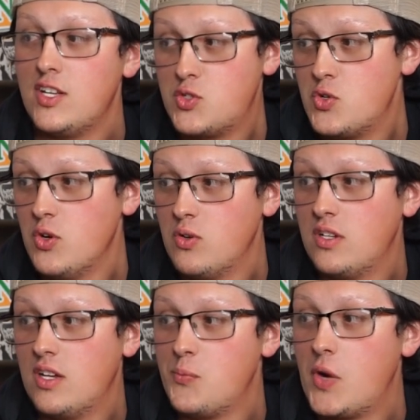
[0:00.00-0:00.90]
It's true.
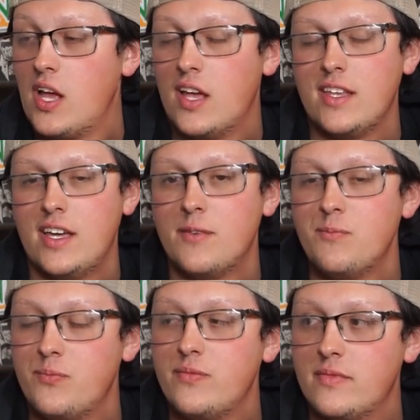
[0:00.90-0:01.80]
But
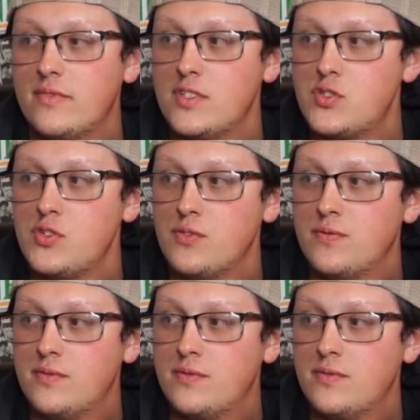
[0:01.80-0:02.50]
it's true.